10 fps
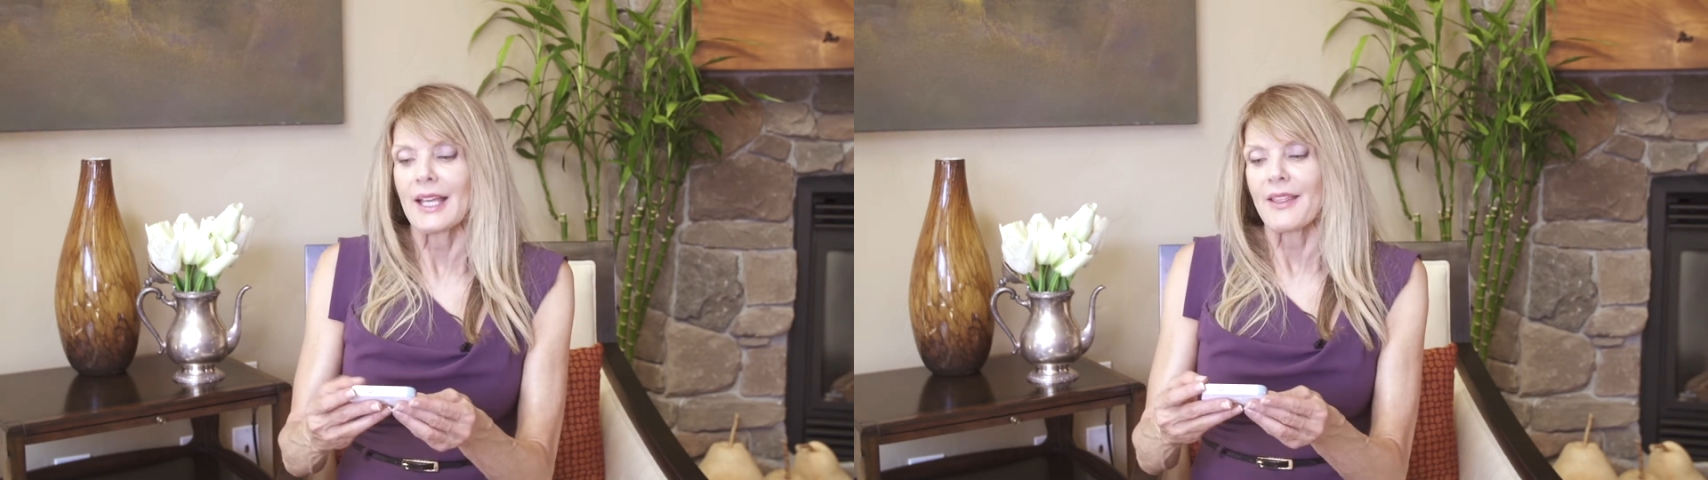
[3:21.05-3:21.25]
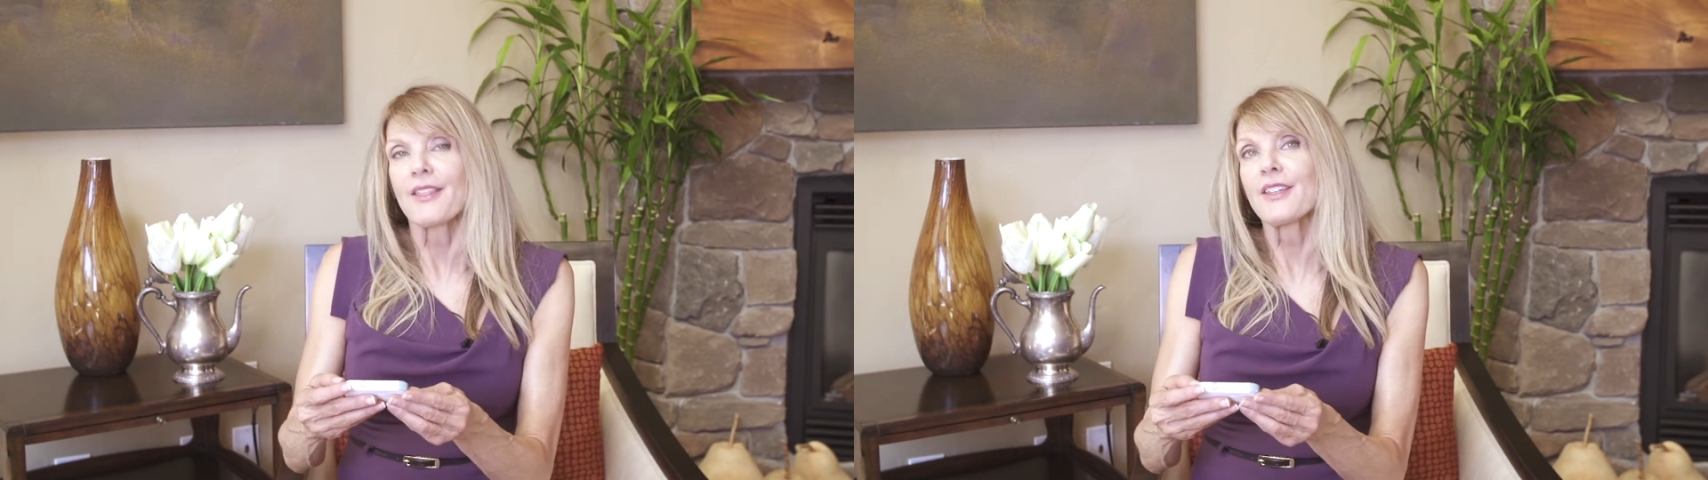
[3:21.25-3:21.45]

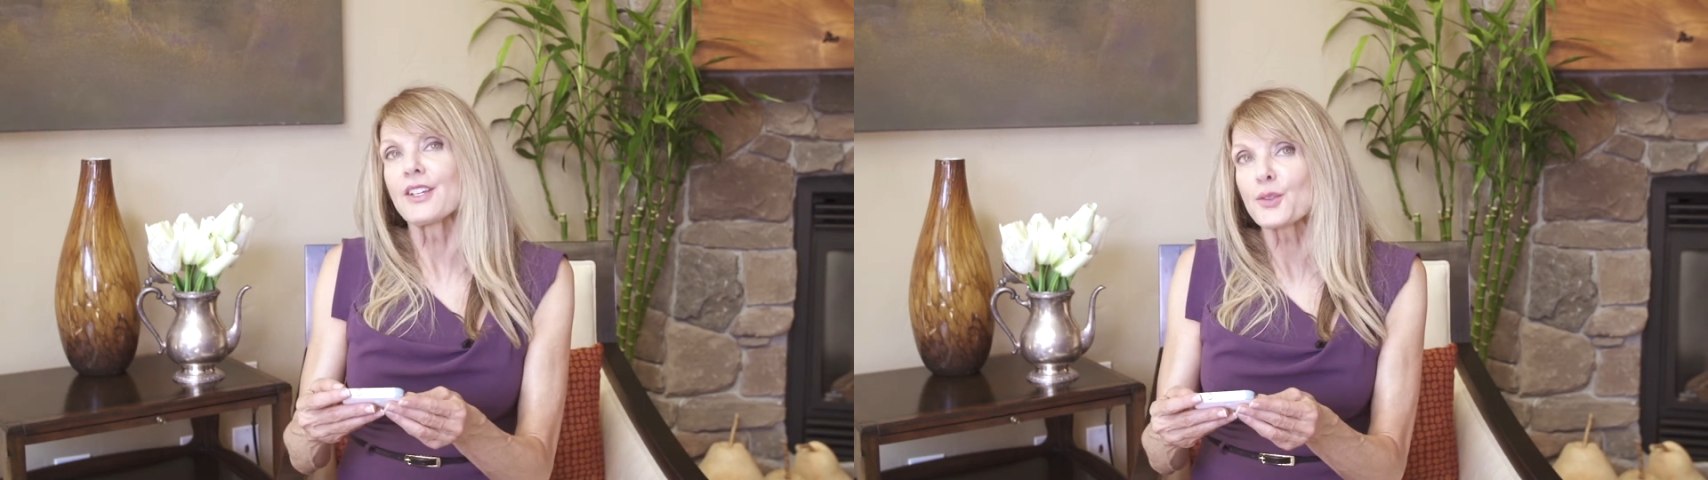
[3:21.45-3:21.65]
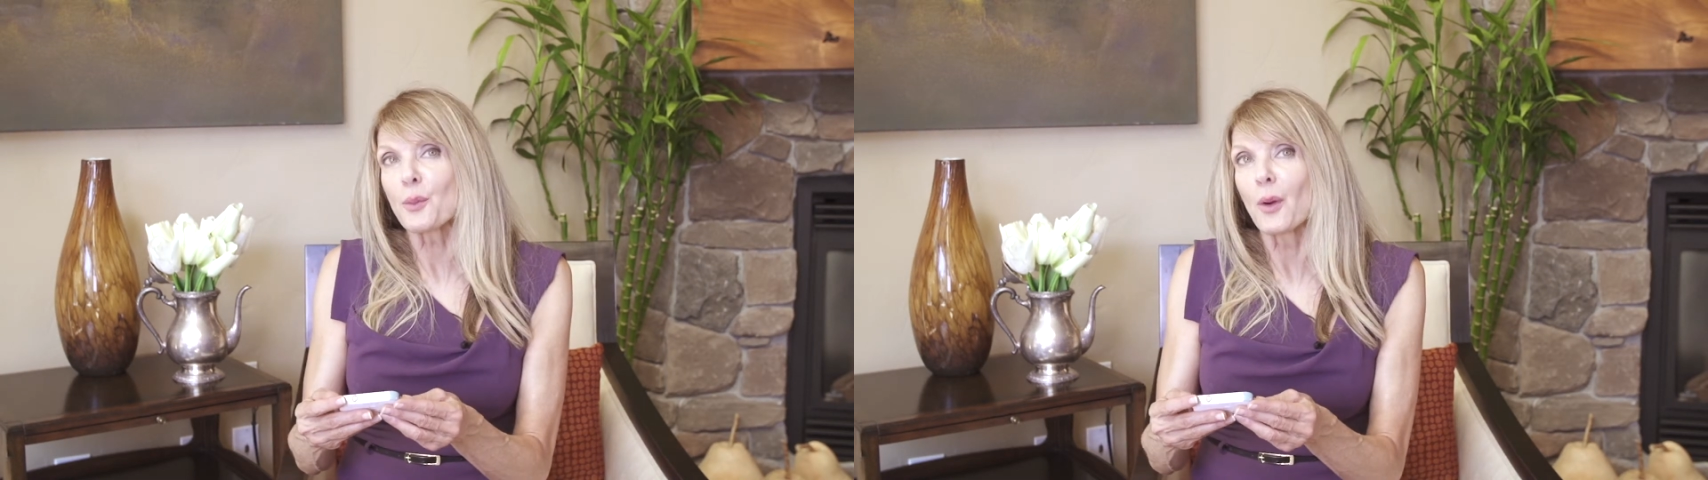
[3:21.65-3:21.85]

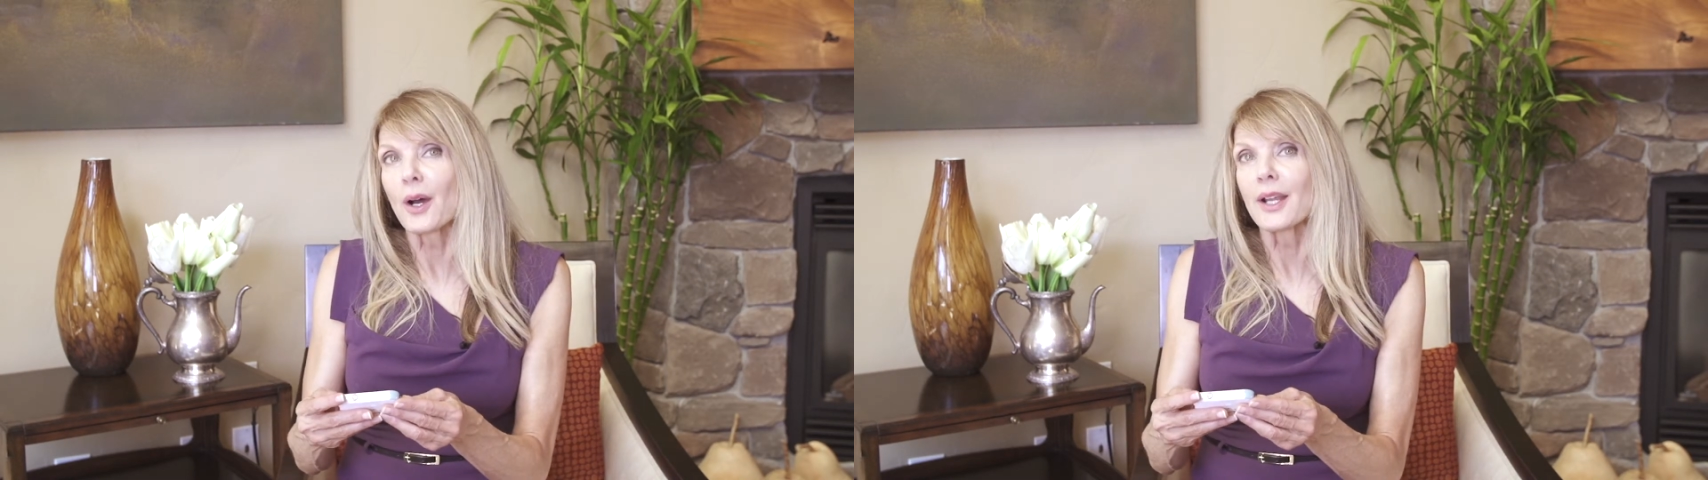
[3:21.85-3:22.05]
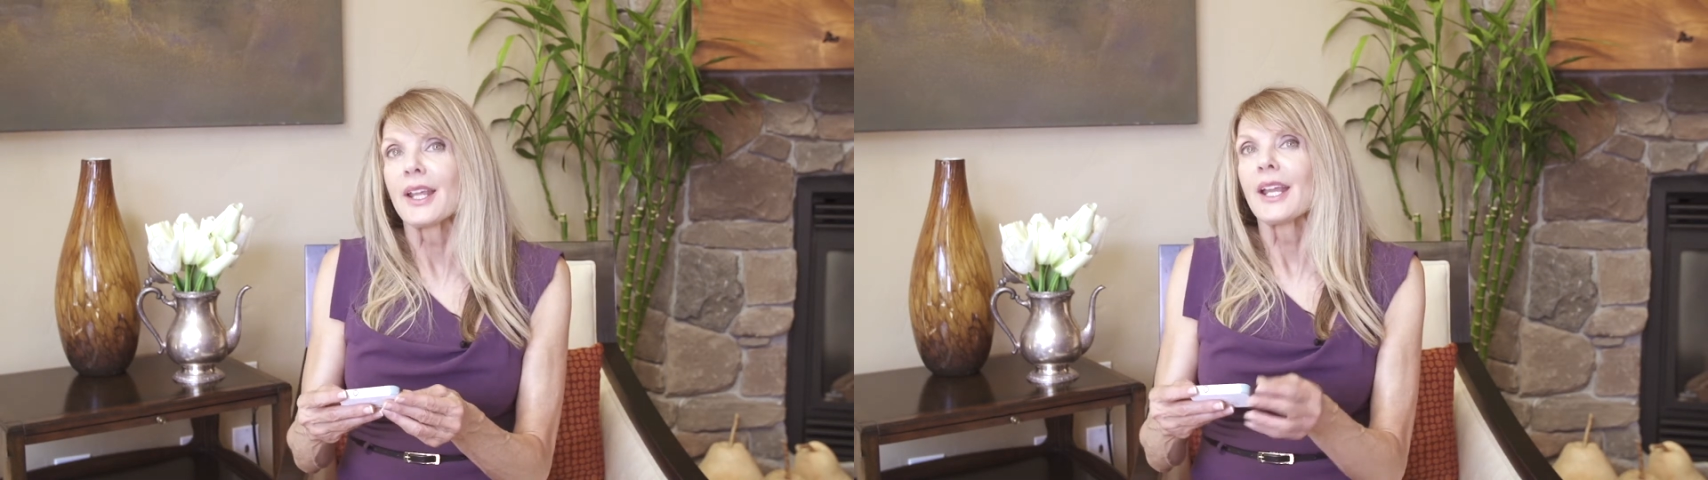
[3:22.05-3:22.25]
This
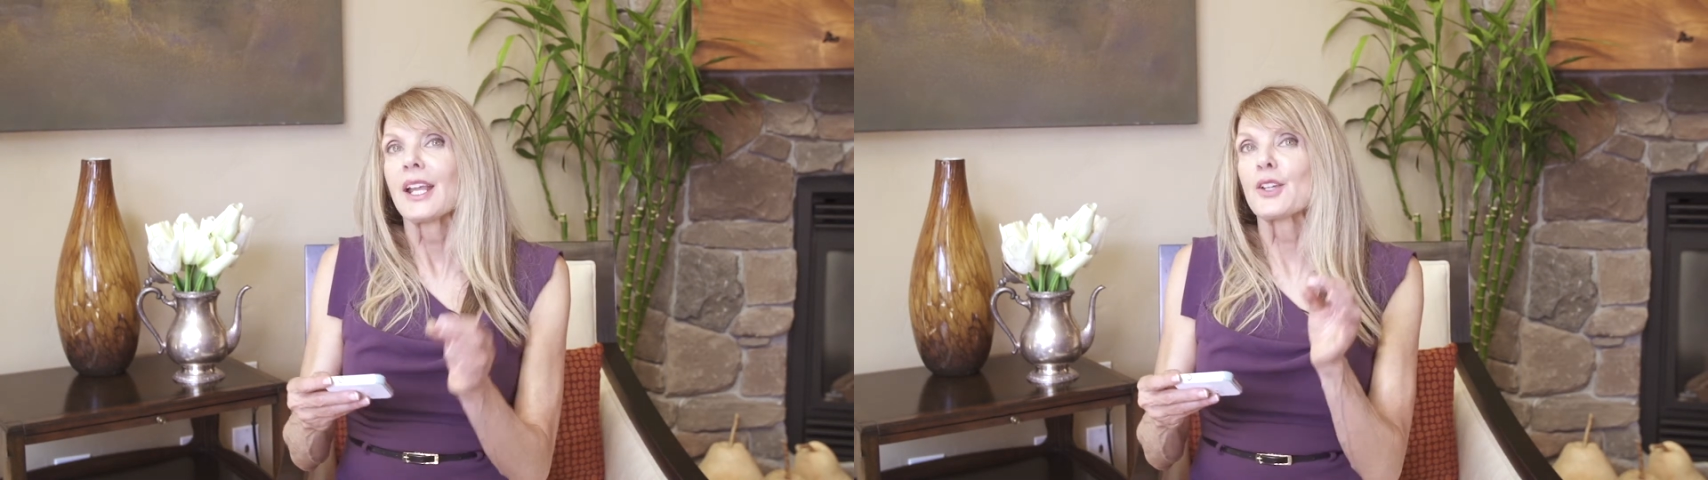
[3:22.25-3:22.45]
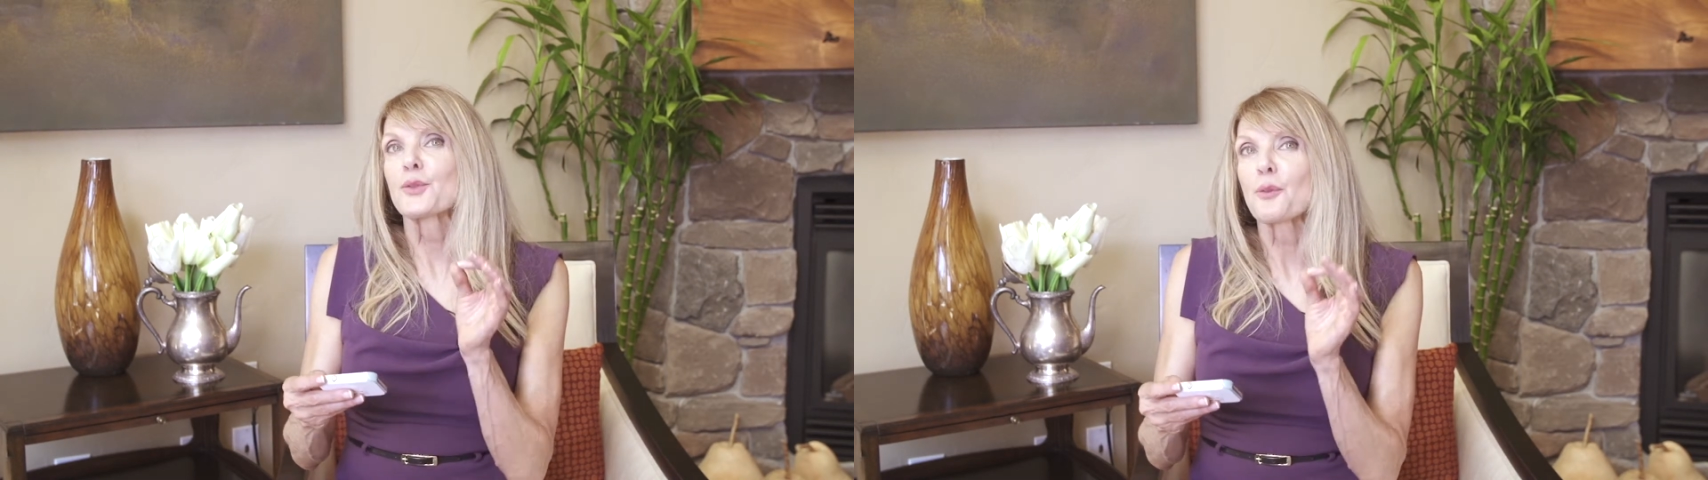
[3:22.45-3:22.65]
one
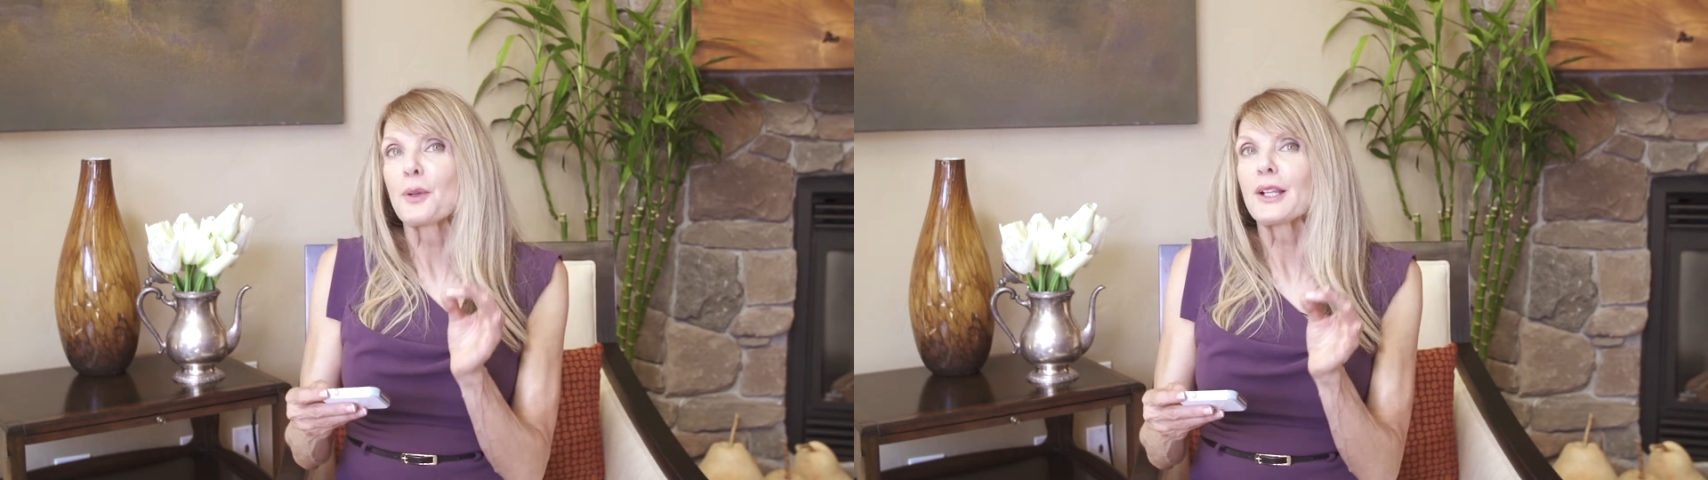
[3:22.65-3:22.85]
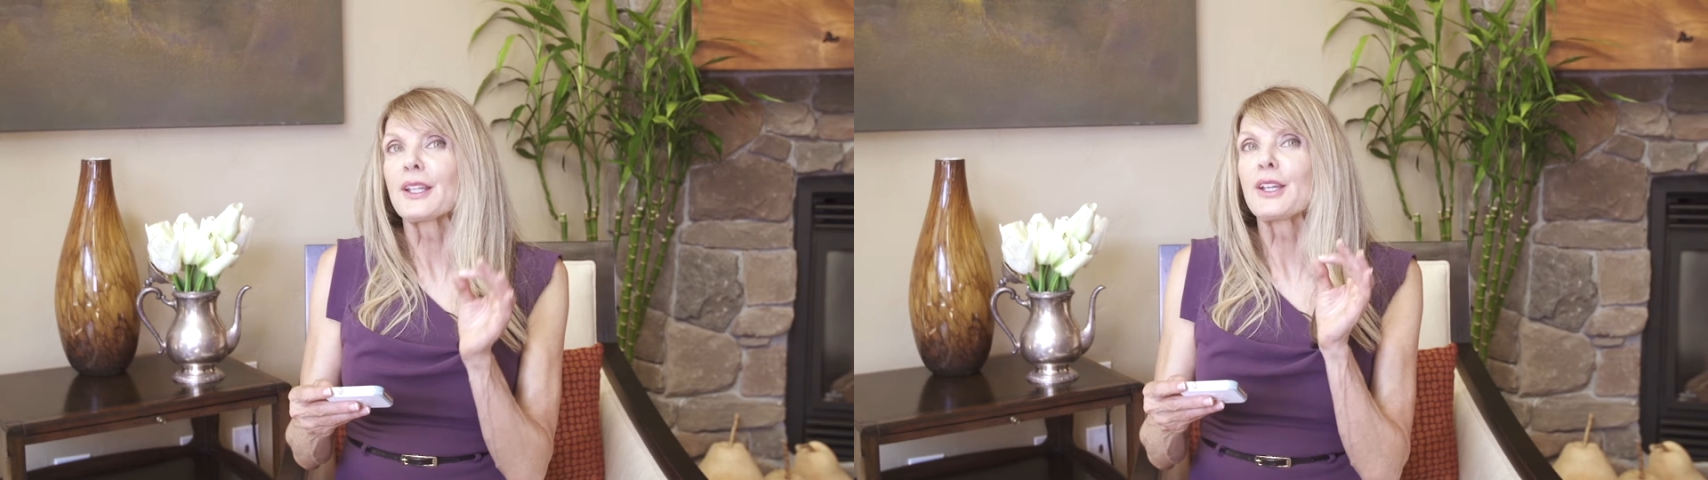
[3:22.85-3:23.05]
is
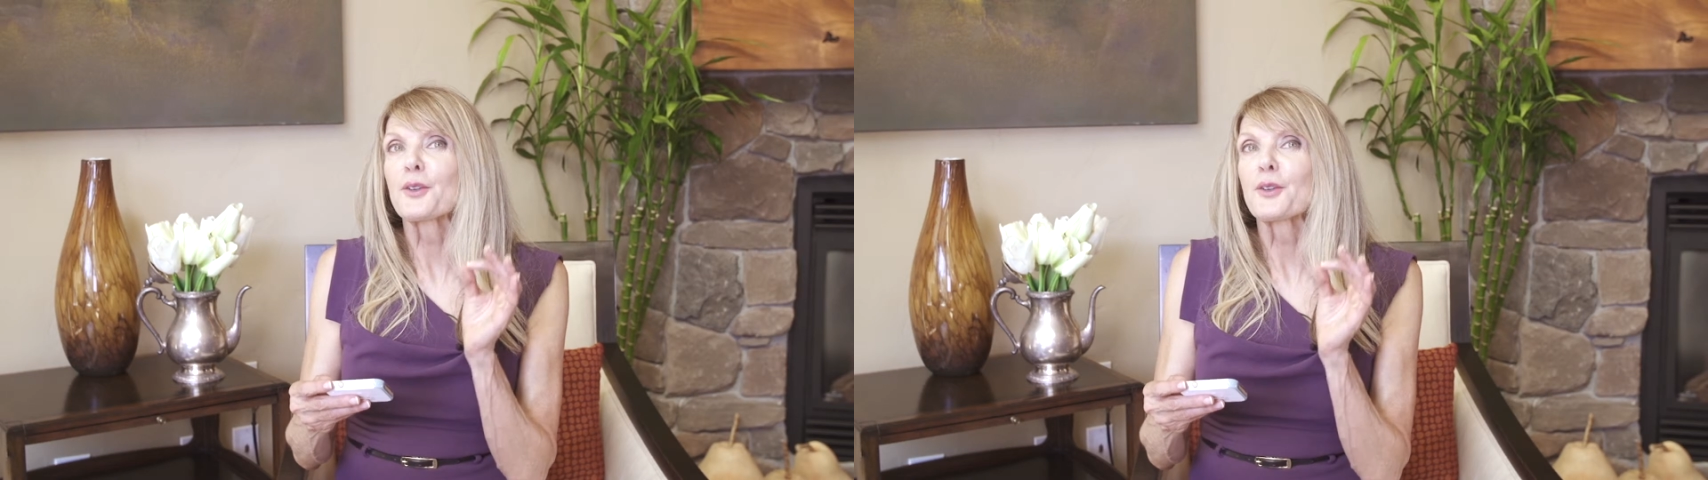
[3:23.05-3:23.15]
really